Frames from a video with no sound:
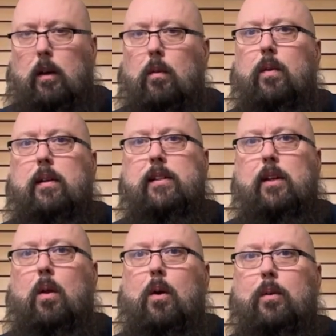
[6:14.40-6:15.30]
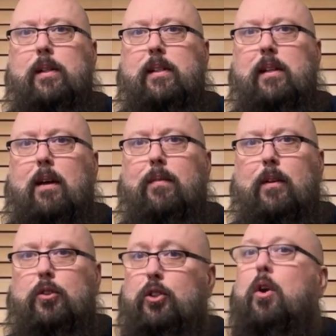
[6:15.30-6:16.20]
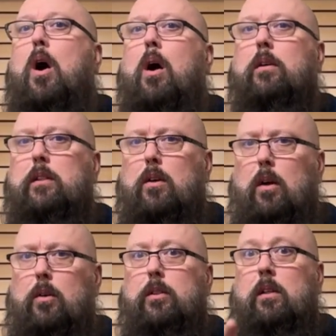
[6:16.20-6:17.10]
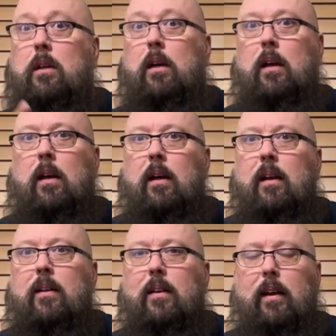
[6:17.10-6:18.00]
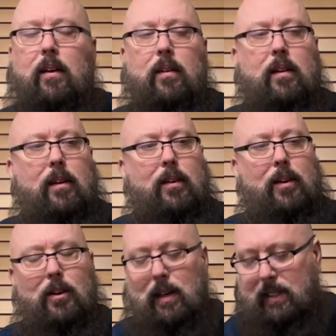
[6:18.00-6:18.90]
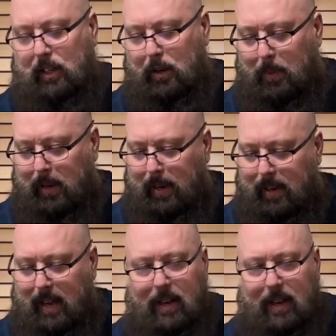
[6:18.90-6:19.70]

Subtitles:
For the solos and stuff, those strong solos, they're easier to play on that